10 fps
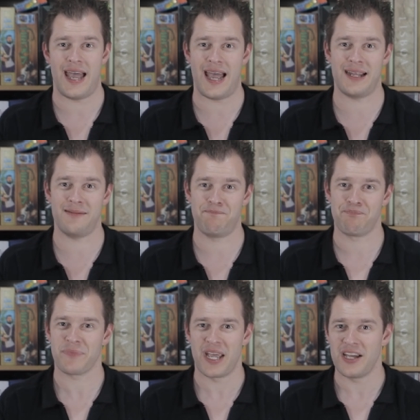And
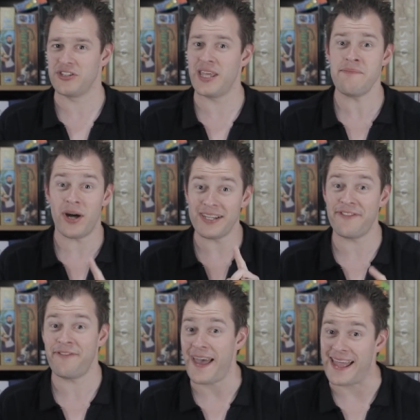in my
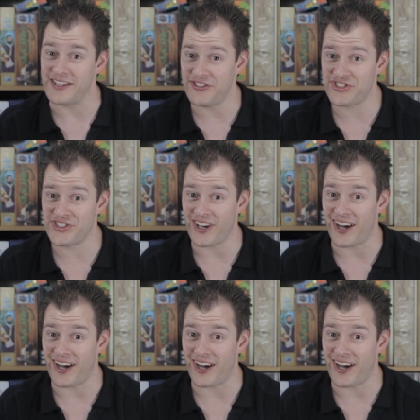defense,